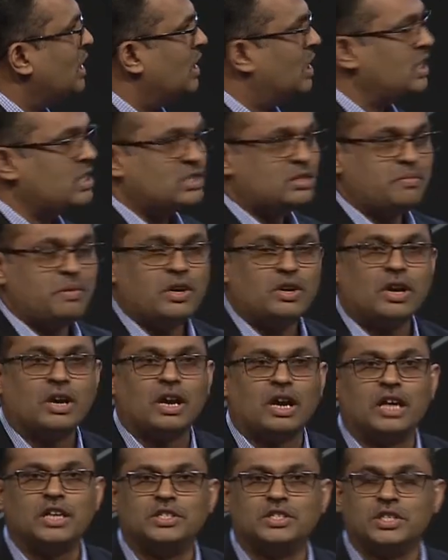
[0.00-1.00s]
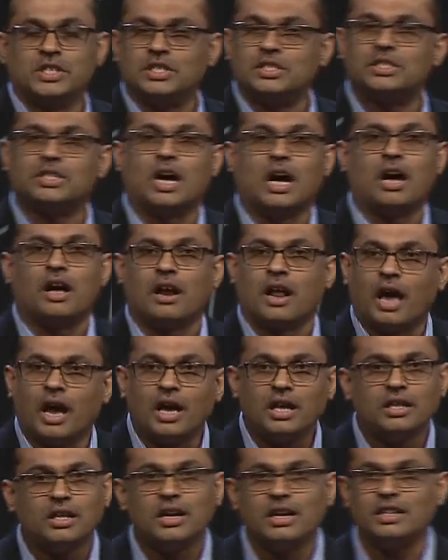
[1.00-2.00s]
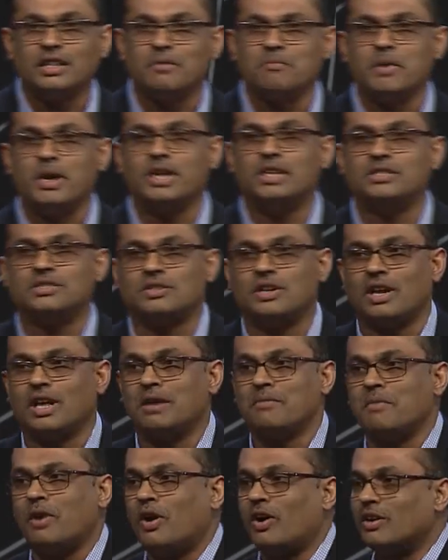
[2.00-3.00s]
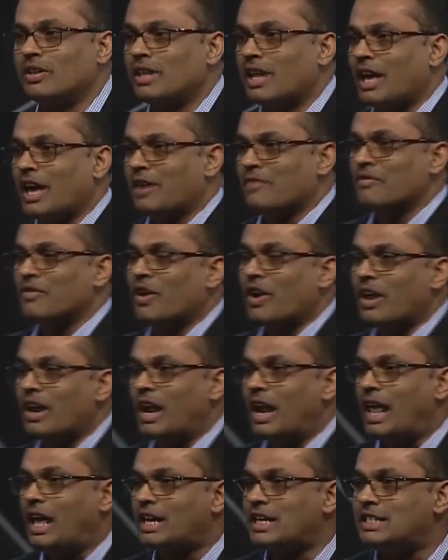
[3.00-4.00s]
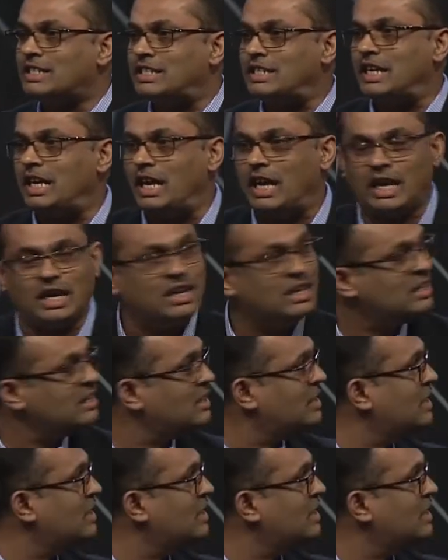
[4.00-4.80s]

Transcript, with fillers: Distributed ledgers are either in the mainstream or they have gone legacy.